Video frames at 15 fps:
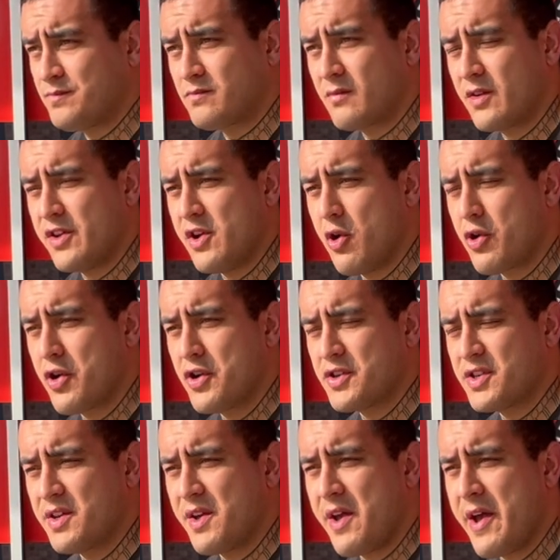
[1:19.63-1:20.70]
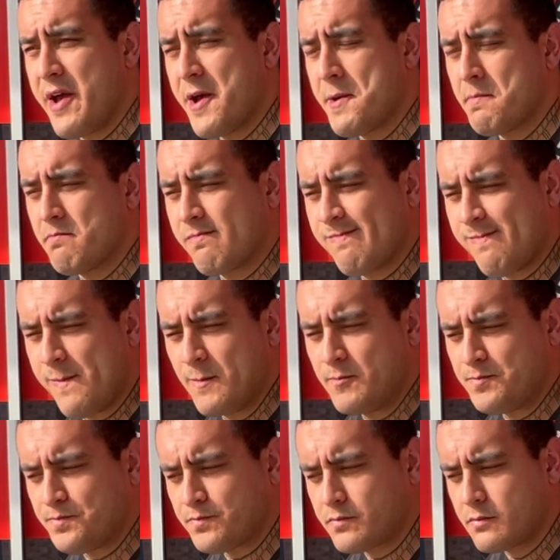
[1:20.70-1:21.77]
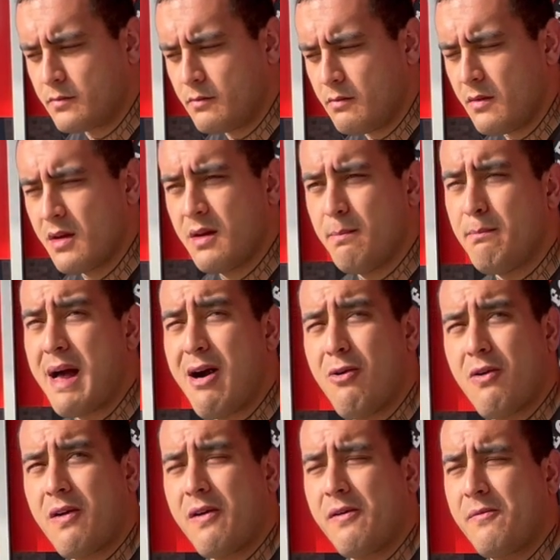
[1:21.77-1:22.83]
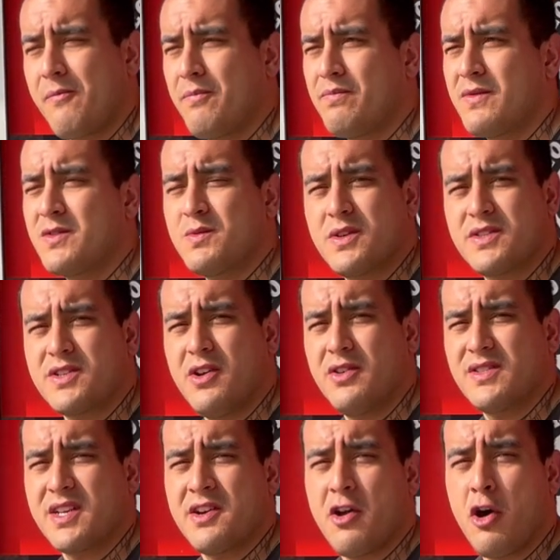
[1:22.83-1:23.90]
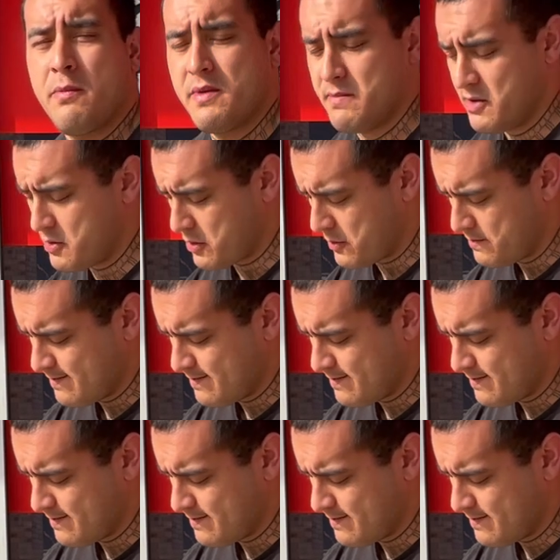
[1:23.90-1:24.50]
yogurt, and milk is what it's called. It's like an almond milk.